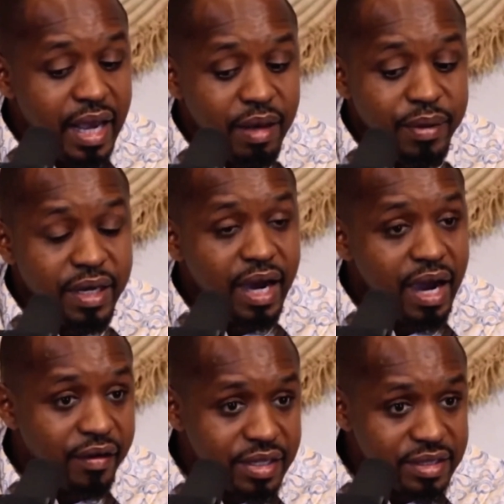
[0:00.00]
and being
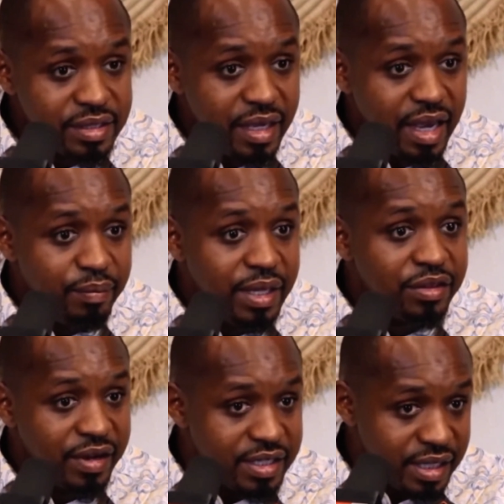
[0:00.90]
harassed and being
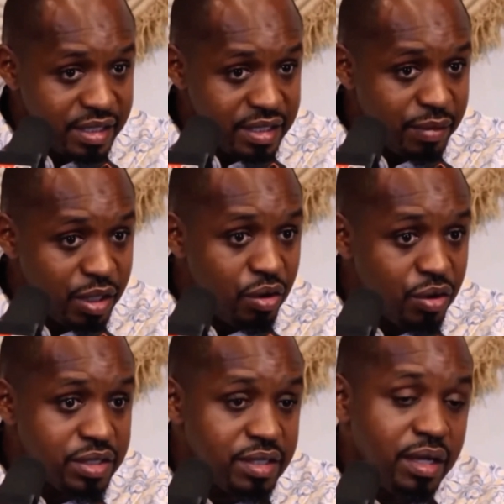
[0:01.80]
threatened,
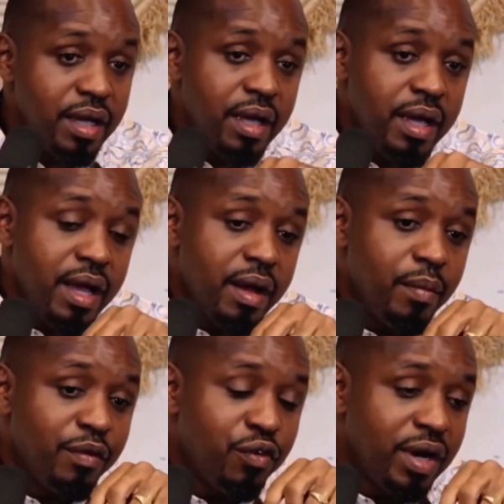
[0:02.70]
because
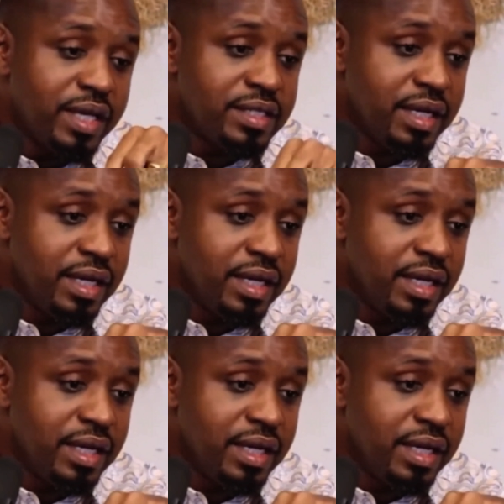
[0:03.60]
Mafole